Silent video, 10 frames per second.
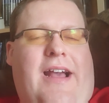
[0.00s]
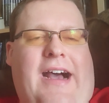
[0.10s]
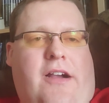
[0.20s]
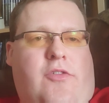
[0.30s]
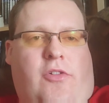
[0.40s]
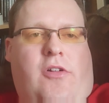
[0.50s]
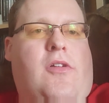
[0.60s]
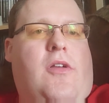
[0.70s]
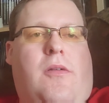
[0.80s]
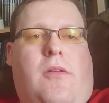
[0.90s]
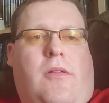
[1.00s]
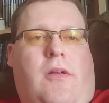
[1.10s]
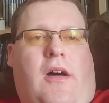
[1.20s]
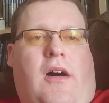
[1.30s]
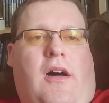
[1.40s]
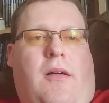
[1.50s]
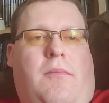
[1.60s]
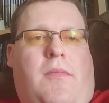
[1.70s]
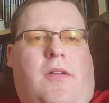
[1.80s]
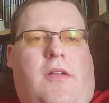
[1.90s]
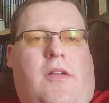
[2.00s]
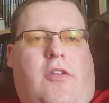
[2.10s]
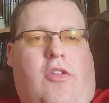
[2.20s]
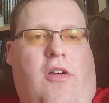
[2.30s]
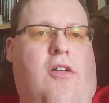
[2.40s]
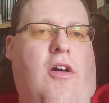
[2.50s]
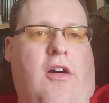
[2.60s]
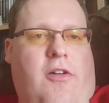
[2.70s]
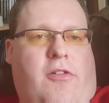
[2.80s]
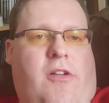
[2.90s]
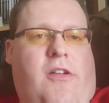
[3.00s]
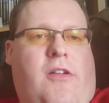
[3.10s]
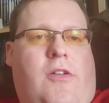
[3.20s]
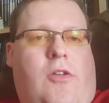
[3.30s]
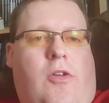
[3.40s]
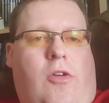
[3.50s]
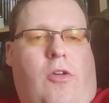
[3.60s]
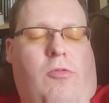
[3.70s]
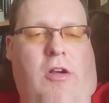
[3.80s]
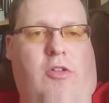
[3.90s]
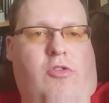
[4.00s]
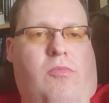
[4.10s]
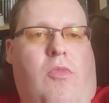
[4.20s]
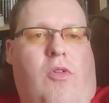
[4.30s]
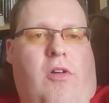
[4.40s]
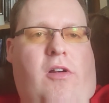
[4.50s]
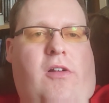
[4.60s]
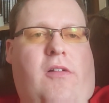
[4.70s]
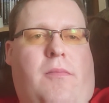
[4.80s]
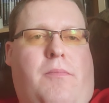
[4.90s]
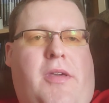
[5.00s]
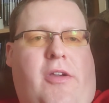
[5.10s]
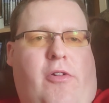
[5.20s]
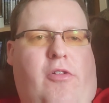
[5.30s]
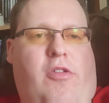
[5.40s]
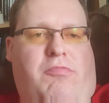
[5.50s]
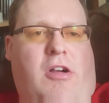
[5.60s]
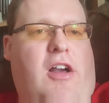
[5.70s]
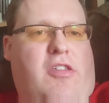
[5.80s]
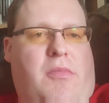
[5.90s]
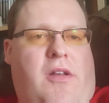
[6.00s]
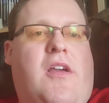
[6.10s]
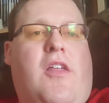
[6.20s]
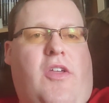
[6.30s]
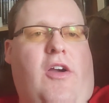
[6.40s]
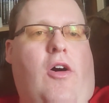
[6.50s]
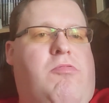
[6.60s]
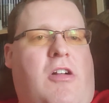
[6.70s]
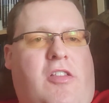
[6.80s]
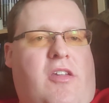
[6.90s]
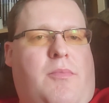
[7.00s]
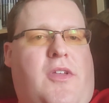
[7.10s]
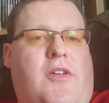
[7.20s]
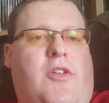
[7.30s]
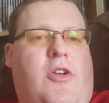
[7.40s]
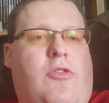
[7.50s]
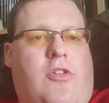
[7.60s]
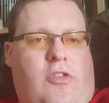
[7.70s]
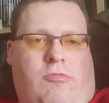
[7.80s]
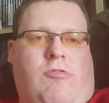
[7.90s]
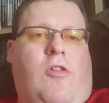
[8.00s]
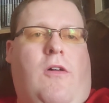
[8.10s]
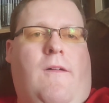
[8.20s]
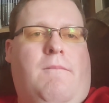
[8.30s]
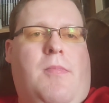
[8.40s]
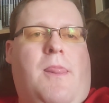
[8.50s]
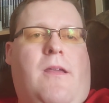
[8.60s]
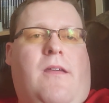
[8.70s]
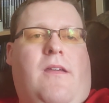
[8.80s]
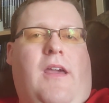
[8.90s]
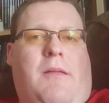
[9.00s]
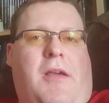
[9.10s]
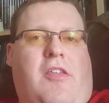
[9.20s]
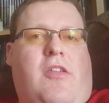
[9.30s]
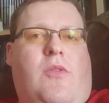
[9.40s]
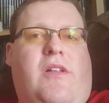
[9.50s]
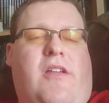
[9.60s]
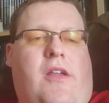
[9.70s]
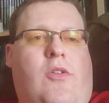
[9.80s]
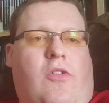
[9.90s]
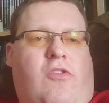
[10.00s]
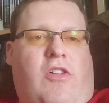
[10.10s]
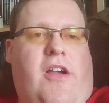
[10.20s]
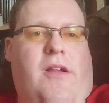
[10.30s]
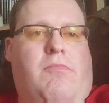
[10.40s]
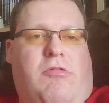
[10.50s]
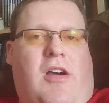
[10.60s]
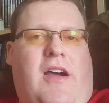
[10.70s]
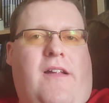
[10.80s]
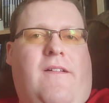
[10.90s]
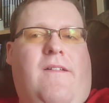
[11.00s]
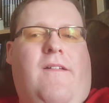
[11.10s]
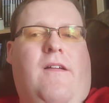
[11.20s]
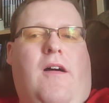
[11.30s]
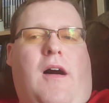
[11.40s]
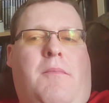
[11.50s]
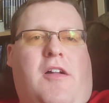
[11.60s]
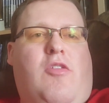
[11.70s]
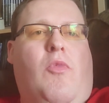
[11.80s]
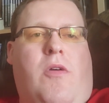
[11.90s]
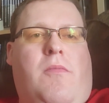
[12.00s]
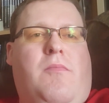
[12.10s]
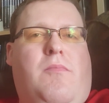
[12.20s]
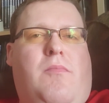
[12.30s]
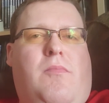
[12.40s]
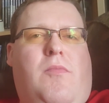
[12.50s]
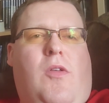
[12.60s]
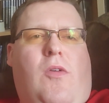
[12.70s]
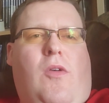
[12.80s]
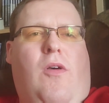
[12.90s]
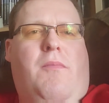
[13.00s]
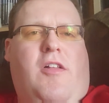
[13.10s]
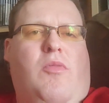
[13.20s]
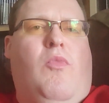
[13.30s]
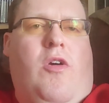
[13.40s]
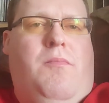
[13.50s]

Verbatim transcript: actor, um, Sean Connery, Roger Moore, Pierce Brosnan, they all brought something new to the role. And basically, Daniel Craig brought a much more, much more